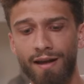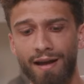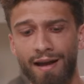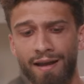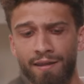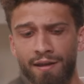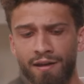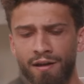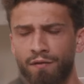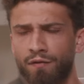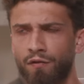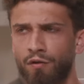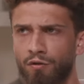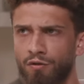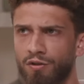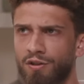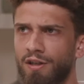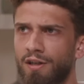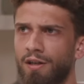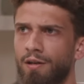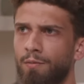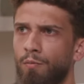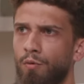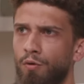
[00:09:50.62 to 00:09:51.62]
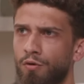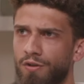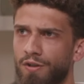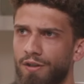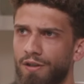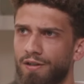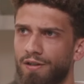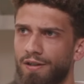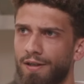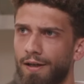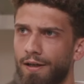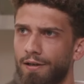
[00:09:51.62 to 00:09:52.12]
And then if you're seeing more
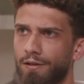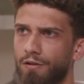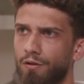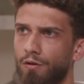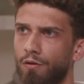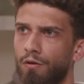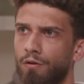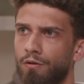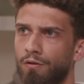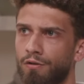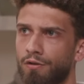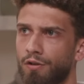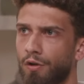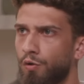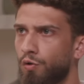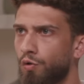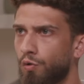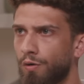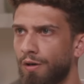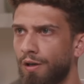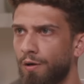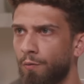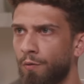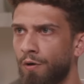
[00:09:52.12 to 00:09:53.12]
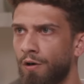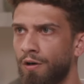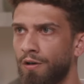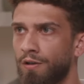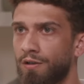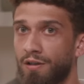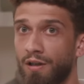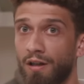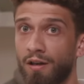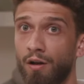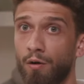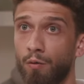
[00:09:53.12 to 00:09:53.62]
success on social
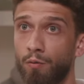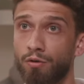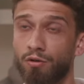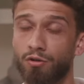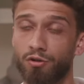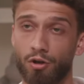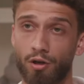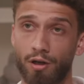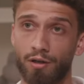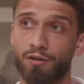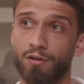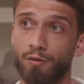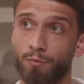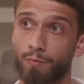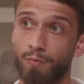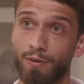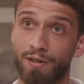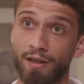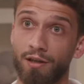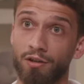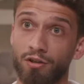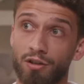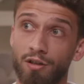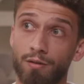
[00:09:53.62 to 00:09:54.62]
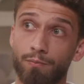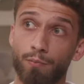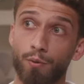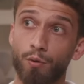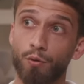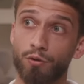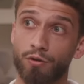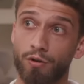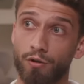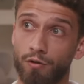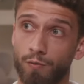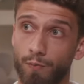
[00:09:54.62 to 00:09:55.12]
networks, then I would try to potentially
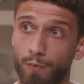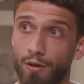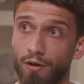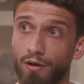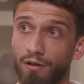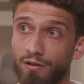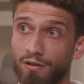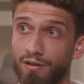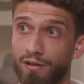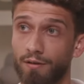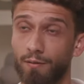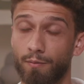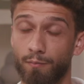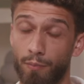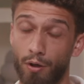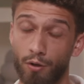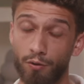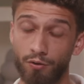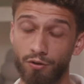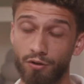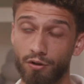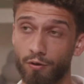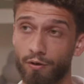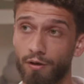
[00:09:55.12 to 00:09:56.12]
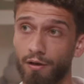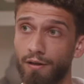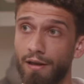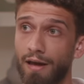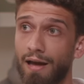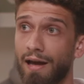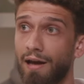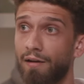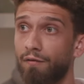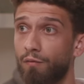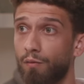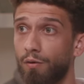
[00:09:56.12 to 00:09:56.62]
boost those posts
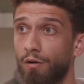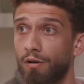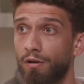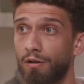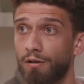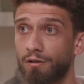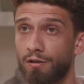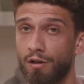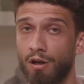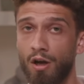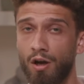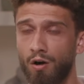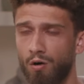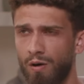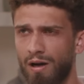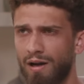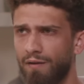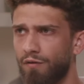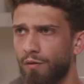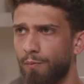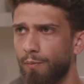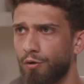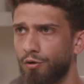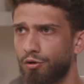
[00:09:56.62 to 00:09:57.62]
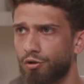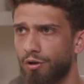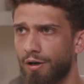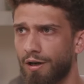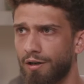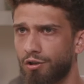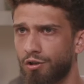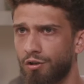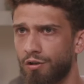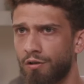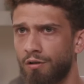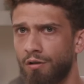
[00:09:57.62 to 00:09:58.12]
that have worked or have the most
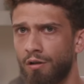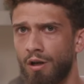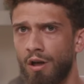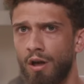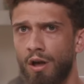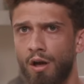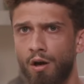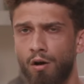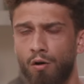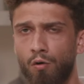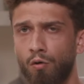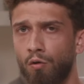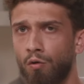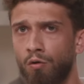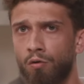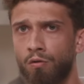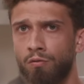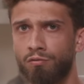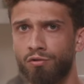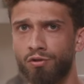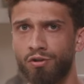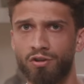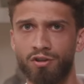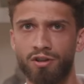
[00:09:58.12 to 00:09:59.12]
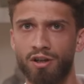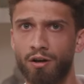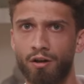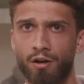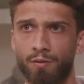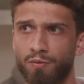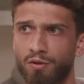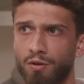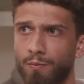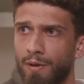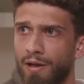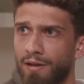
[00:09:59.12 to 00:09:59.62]
traction, or just set
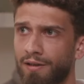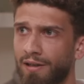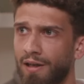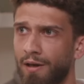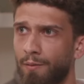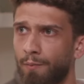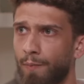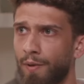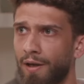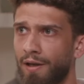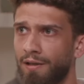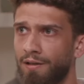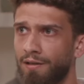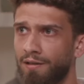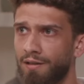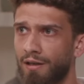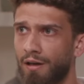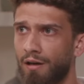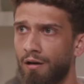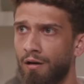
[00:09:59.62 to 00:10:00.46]
up some ad campaigns that